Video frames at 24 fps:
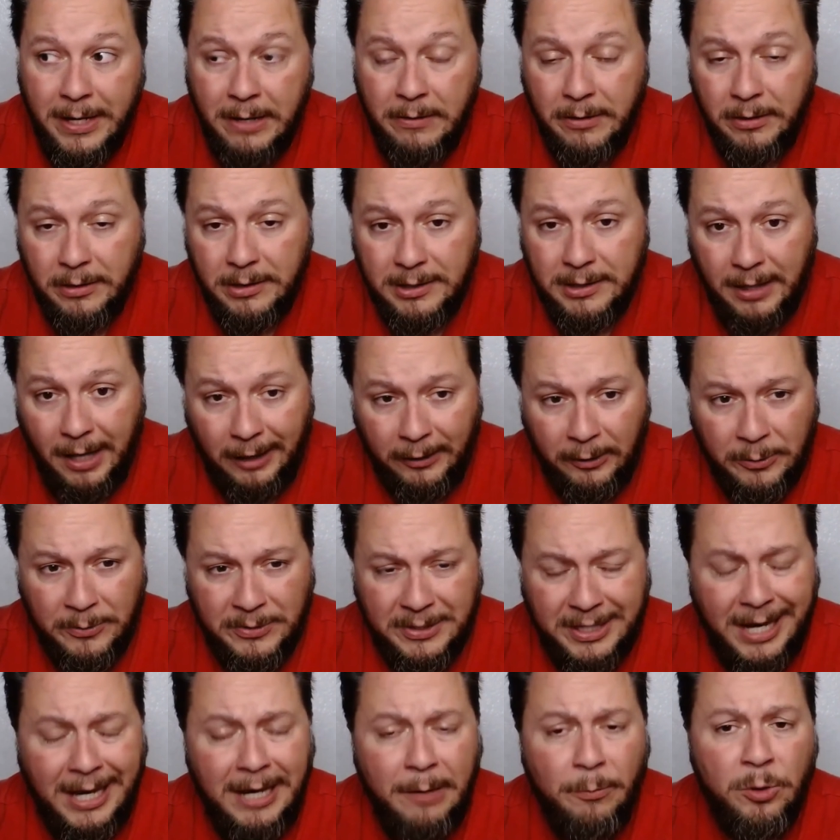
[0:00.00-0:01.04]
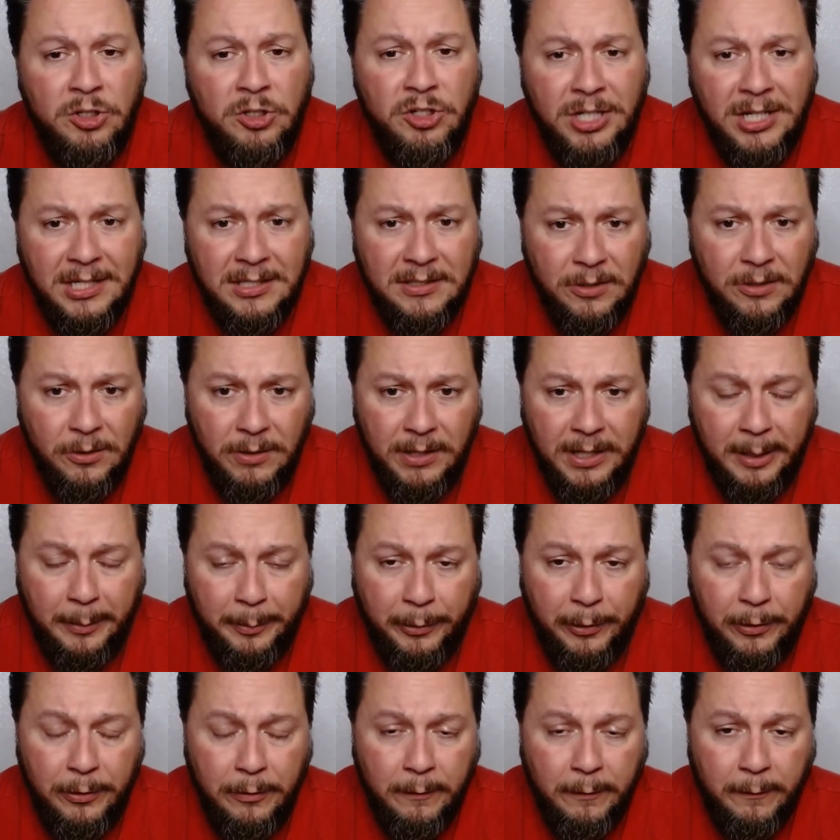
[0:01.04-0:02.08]
there and talk to them. Say, hey, what did you guys do to get
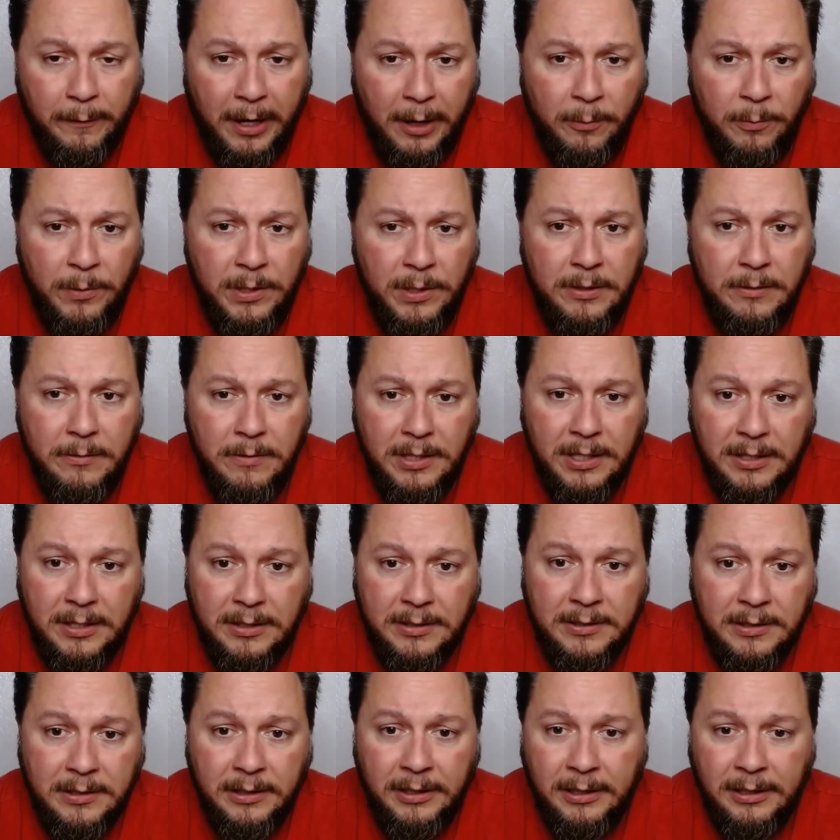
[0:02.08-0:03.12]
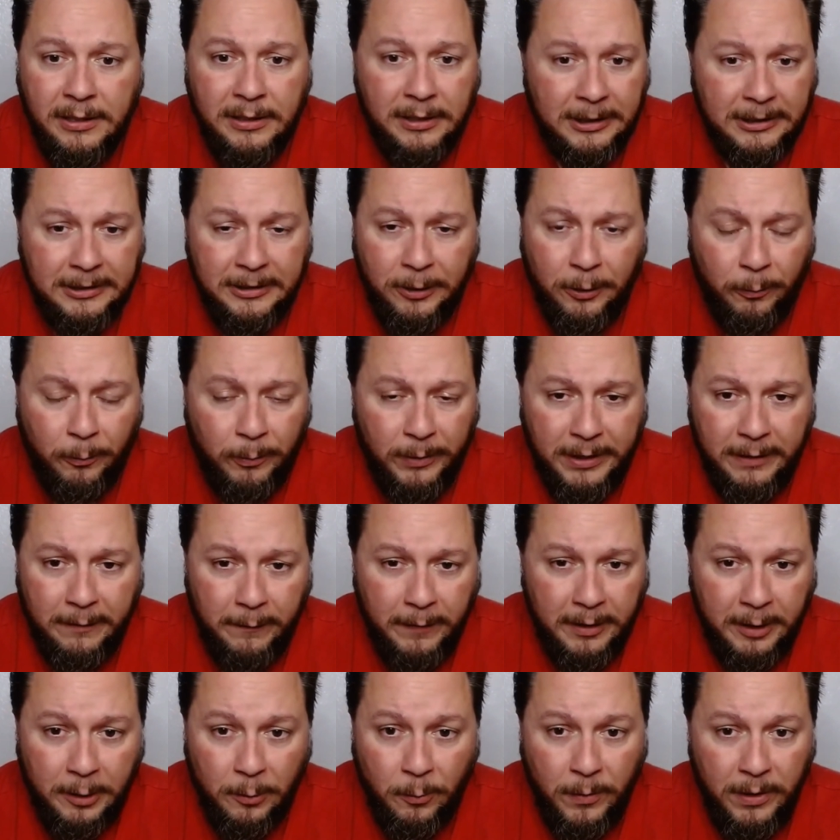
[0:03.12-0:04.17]
approved? How do we do this? Don't reinvent
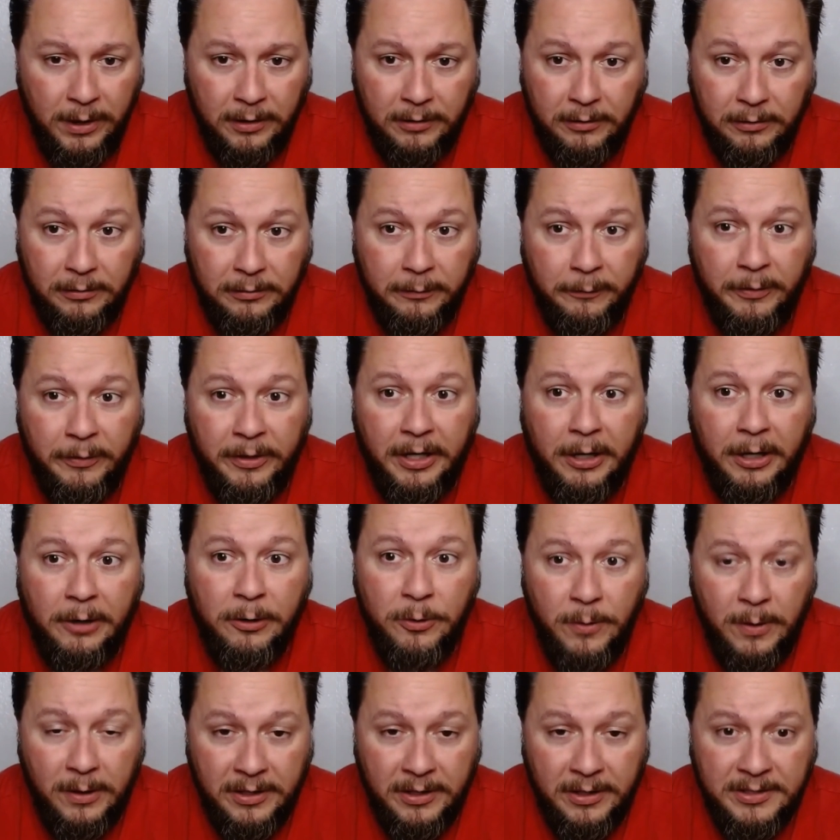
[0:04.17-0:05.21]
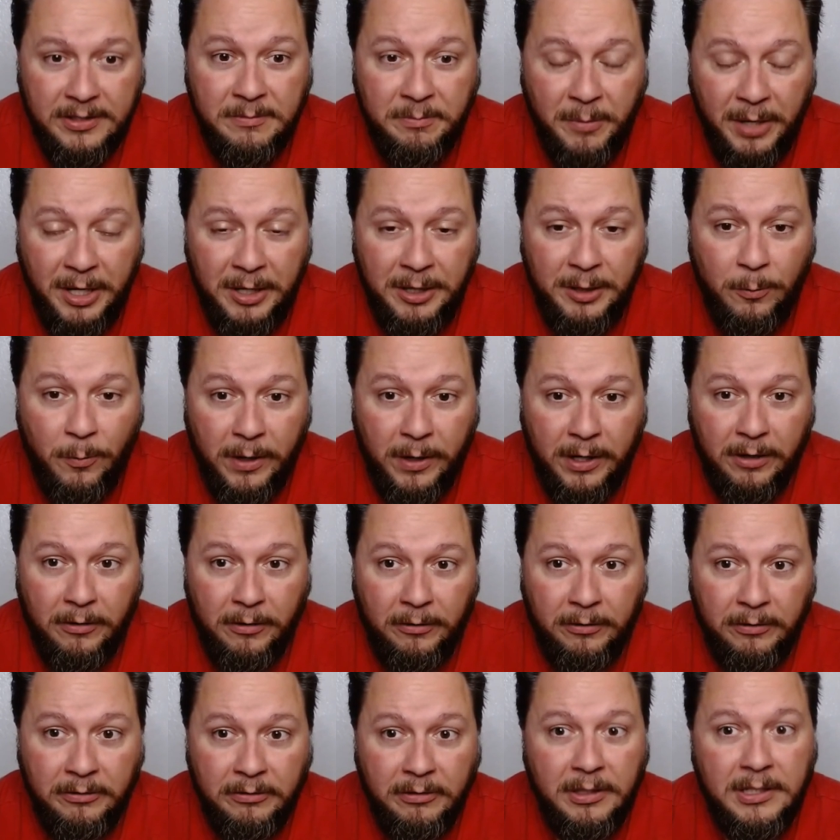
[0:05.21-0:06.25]
the wheel. Figure out who else made the wheel
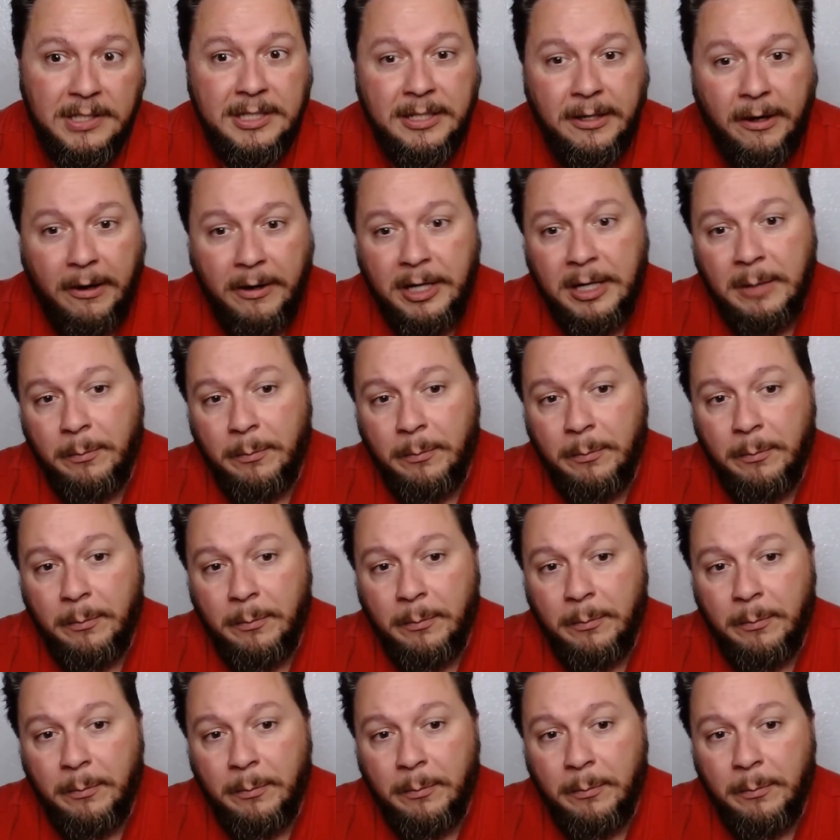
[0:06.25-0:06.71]
and see how you can